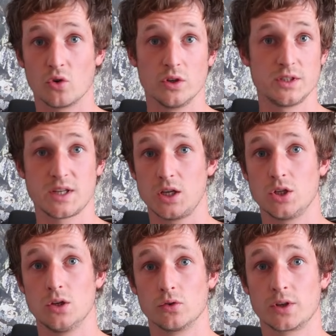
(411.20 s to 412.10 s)

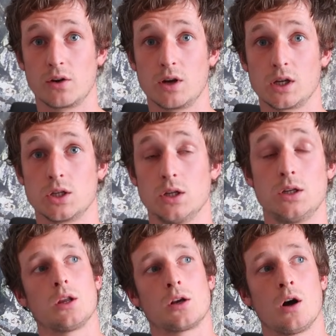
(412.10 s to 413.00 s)
orientation or direction.
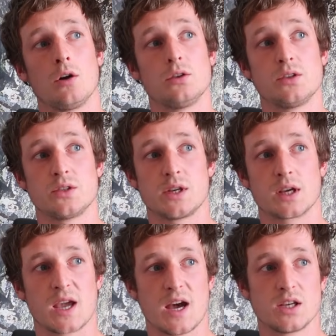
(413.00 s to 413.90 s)
The cons, I
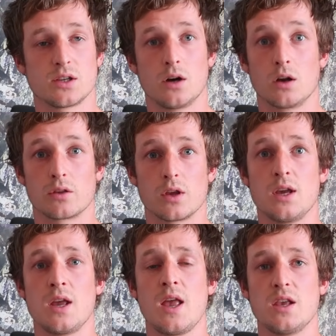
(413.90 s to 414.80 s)
guess, are that
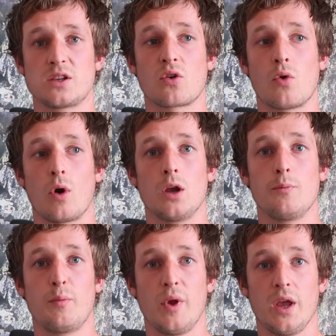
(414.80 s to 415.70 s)
it is quite
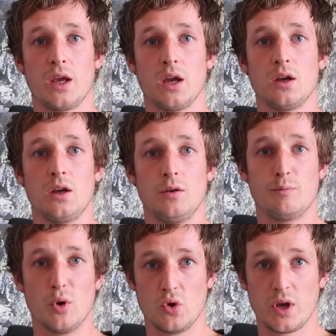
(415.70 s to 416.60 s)
big and
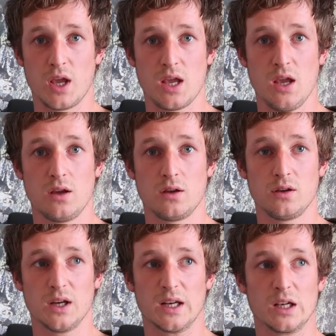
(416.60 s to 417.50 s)
bulky
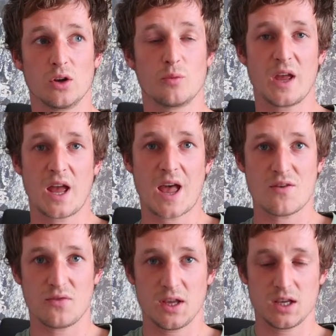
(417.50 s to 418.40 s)
and a little bit
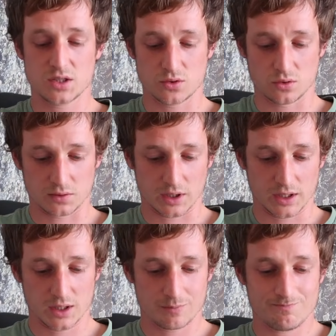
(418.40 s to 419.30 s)
heavy. It's sort of
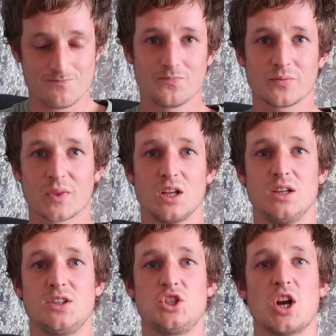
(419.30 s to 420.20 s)
like
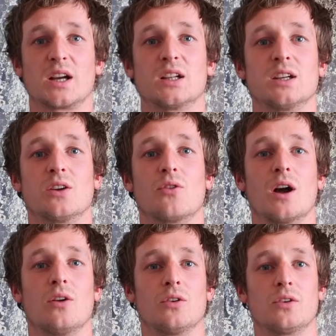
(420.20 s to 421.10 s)
jangling
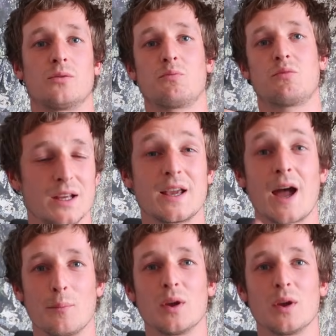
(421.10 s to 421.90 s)
around. It can